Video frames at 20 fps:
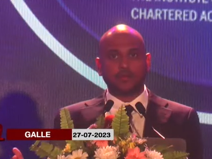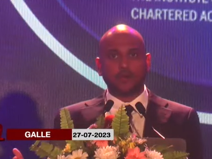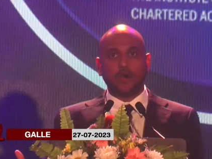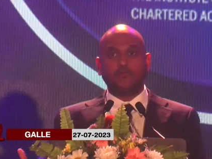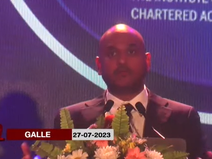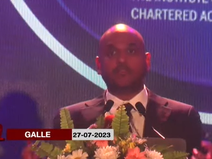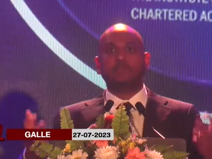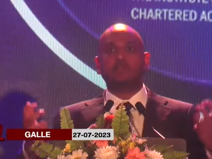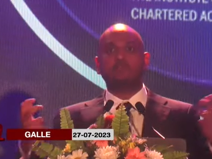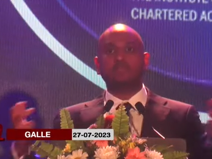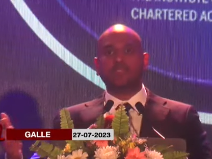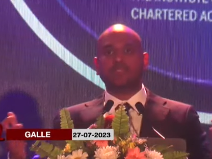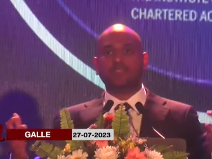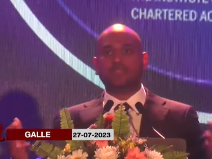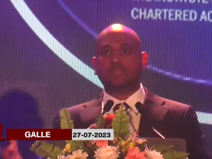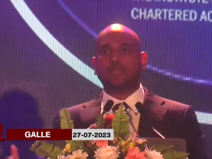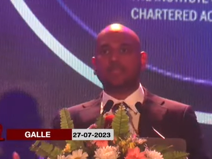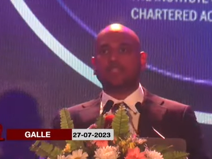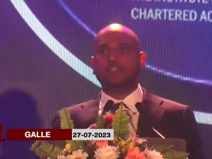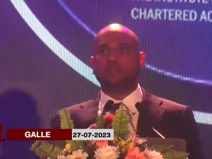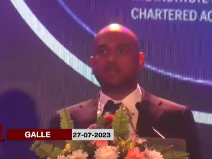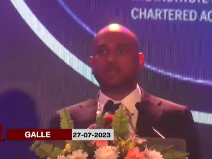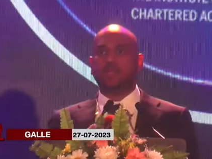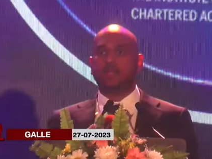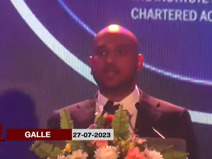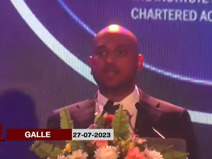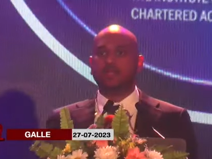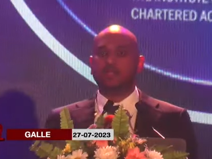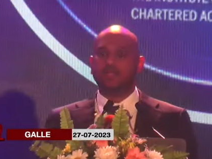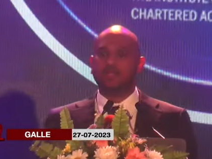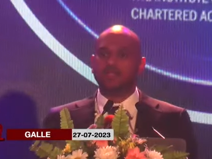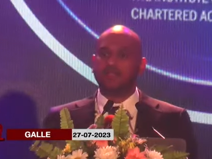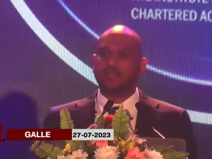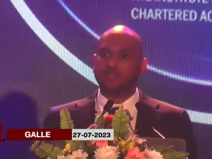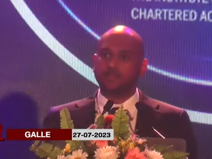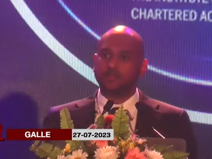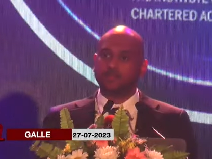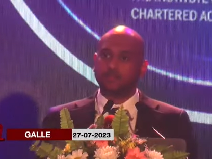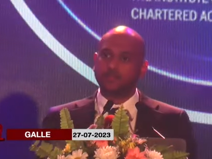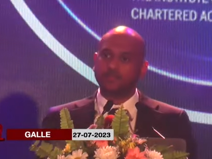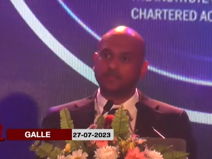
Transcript: of the mistakes made in leadership.